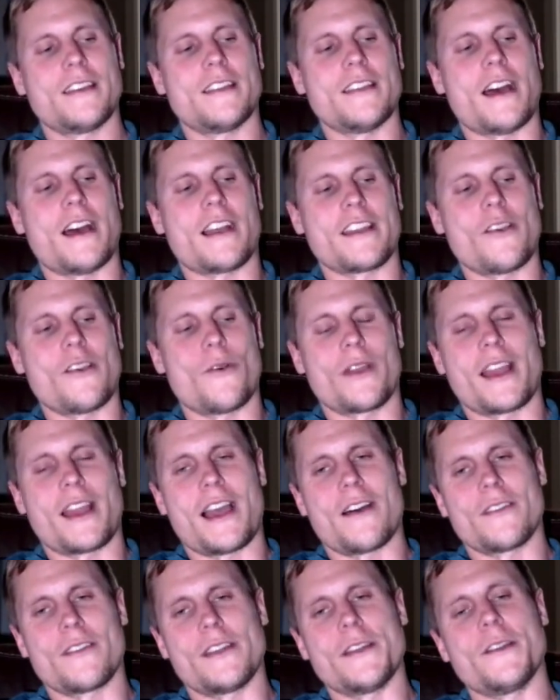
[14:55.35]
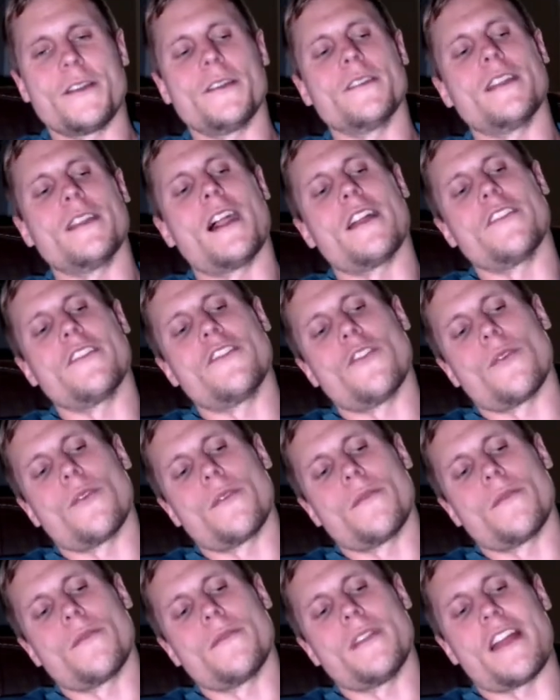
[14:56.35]
not going out there and
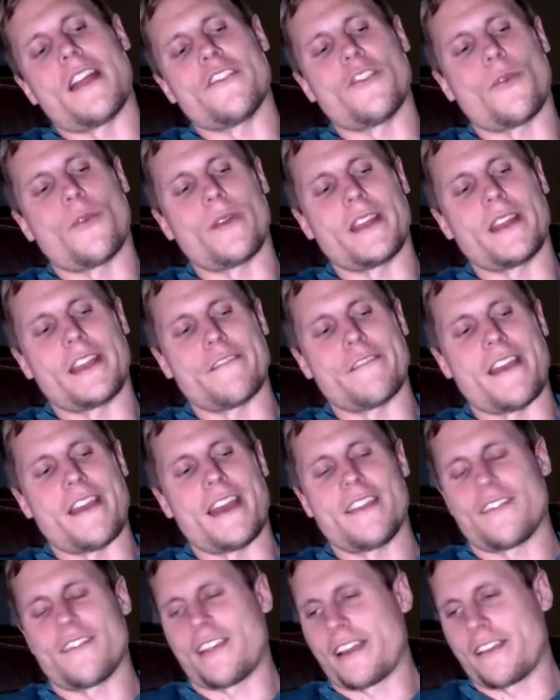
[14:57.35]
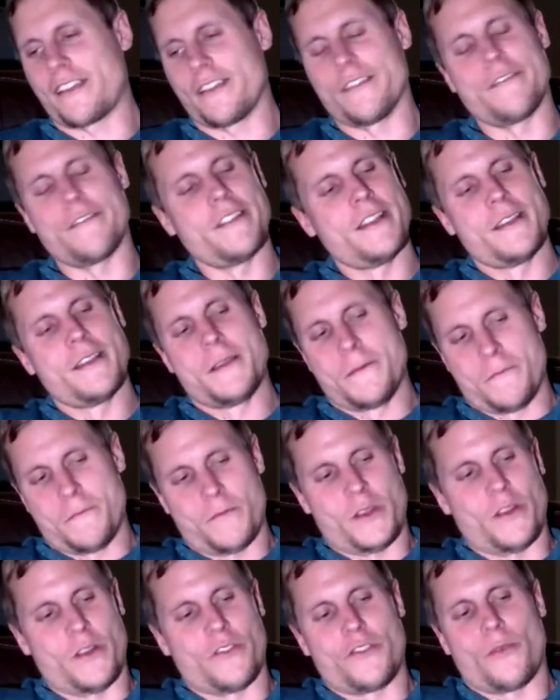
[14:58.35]
not joining events. I could have,
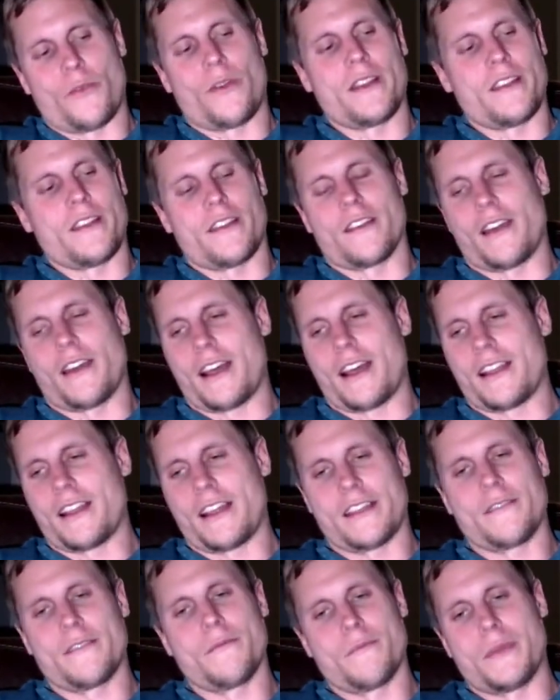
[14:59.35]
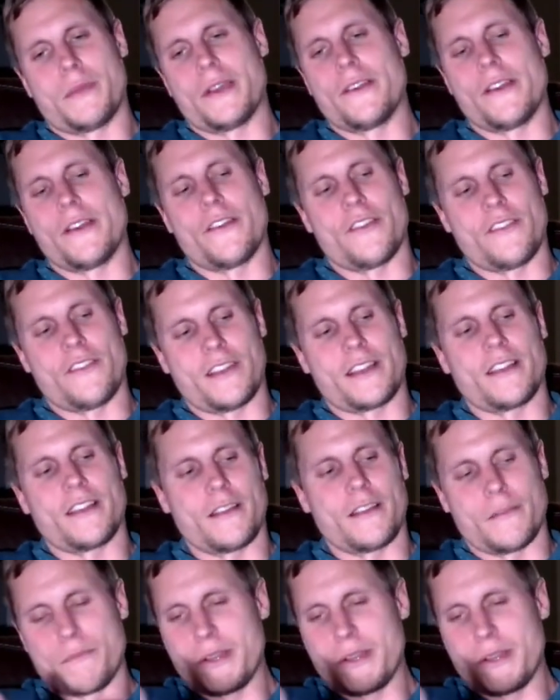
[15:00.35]
joined I like billiards, like a